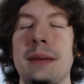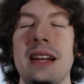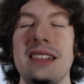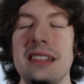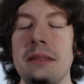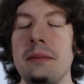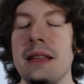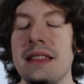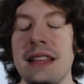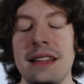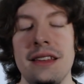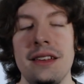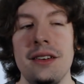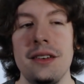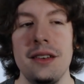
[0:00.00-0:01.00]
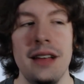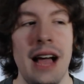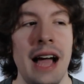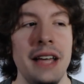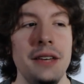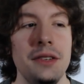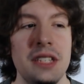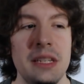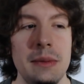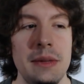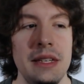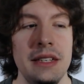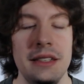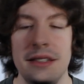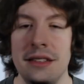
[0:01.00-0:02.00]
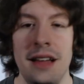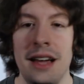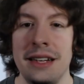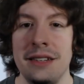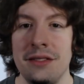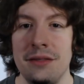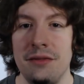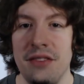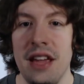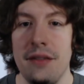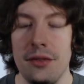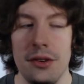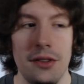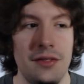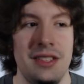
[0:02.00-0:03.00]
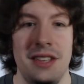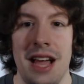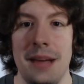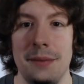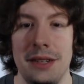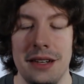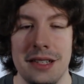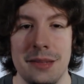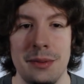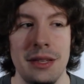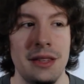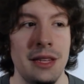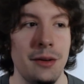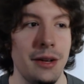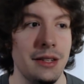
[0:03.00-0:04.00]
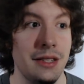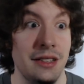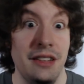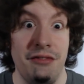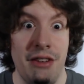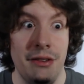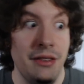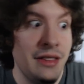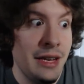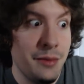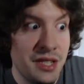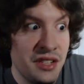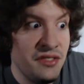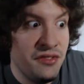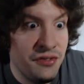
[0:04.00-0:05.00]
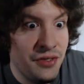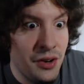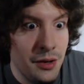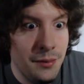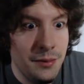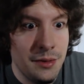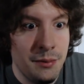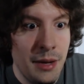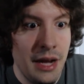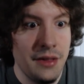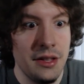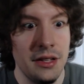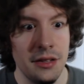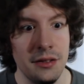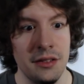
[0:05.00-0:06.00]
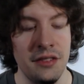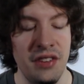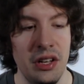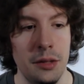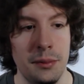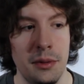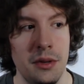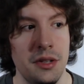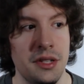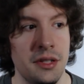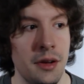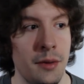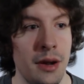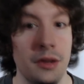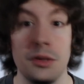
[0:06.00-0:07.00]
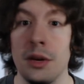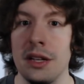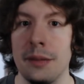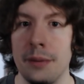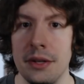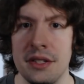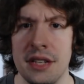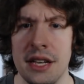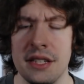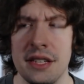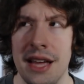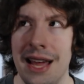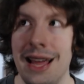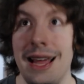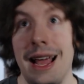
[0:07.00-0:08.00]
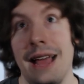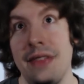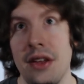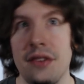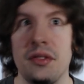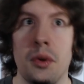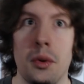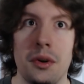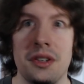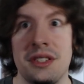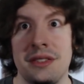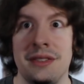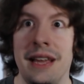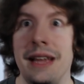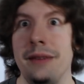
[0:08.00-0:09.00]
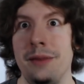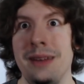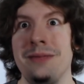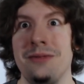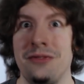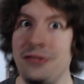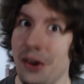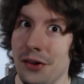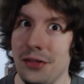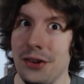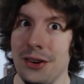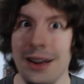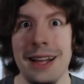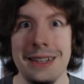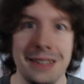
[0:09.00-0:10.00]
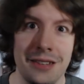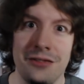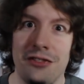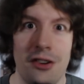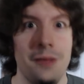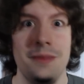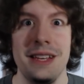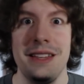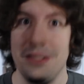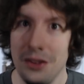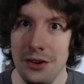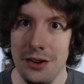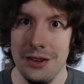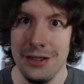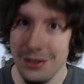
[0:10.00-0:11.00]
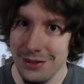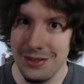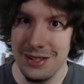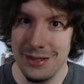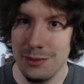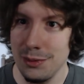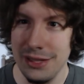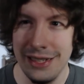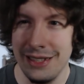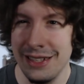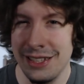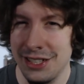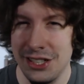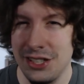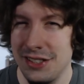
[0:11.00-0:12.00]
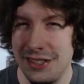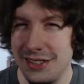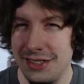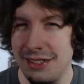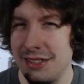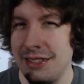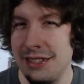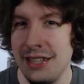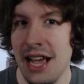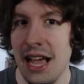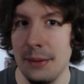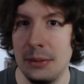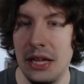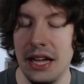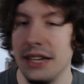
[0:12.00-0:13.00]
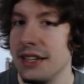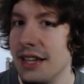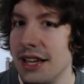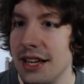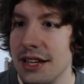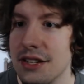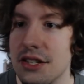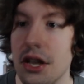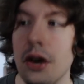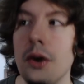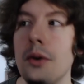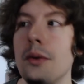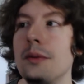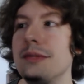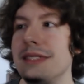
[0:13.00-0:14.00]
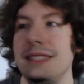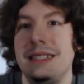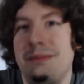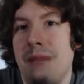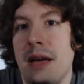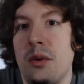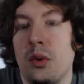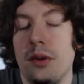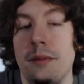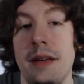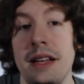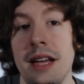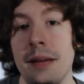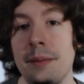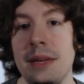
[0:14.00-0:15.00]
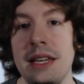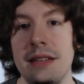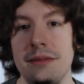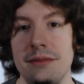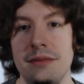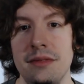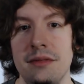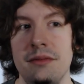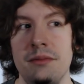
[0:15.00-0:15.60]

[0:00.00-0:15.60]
but I'll admit that there, I used to be not in favor of the timeline split theory until I found out that it was confirmed by the developers around Twilight Princess, and then of course they went further and confirmed a third splitish timeline. So my word may not be